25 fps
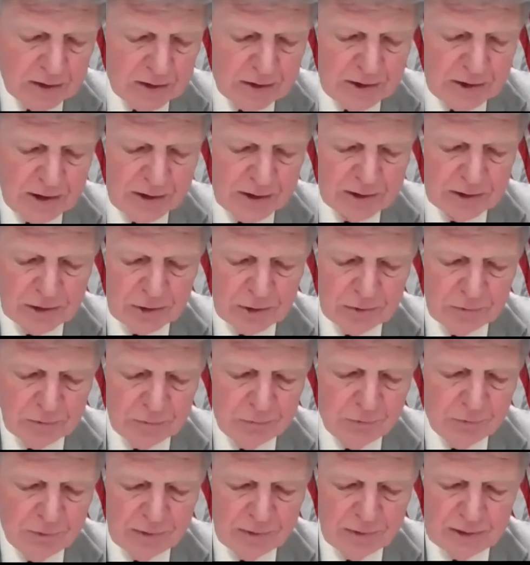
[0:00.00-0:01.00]
She has
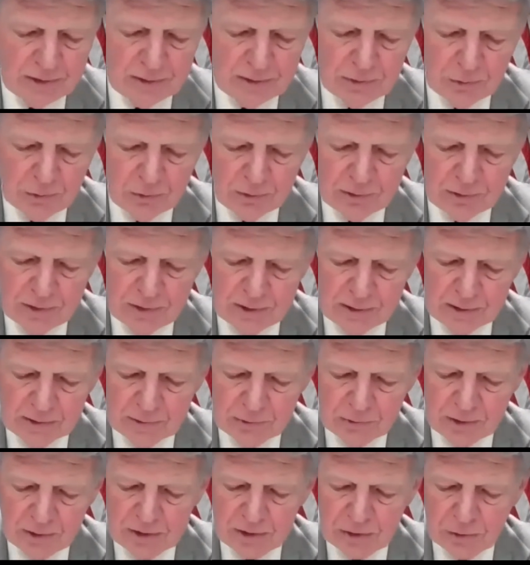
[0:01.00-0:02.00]
served with the Northern
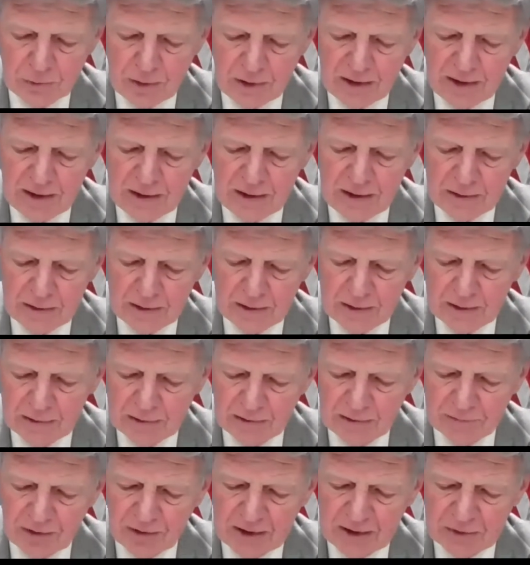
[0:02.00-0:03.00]
Illinois Training
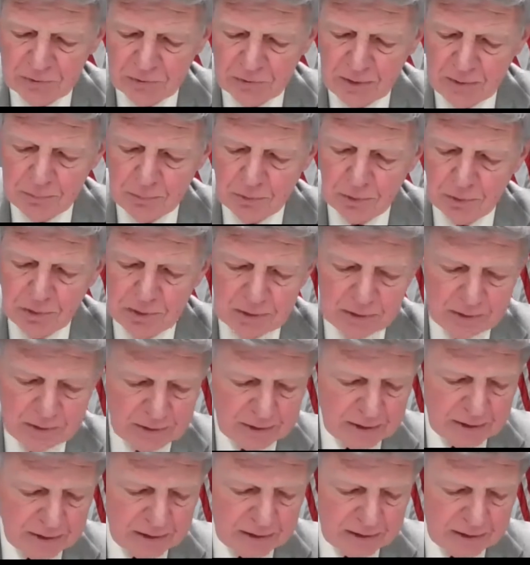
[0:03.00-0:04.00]
Advisory Board
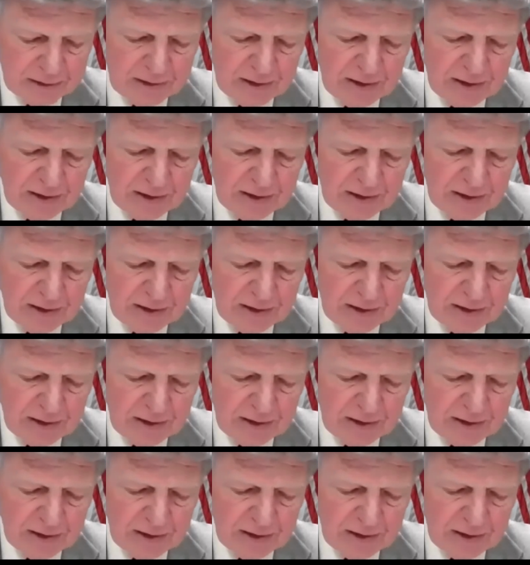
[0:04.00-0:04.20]
since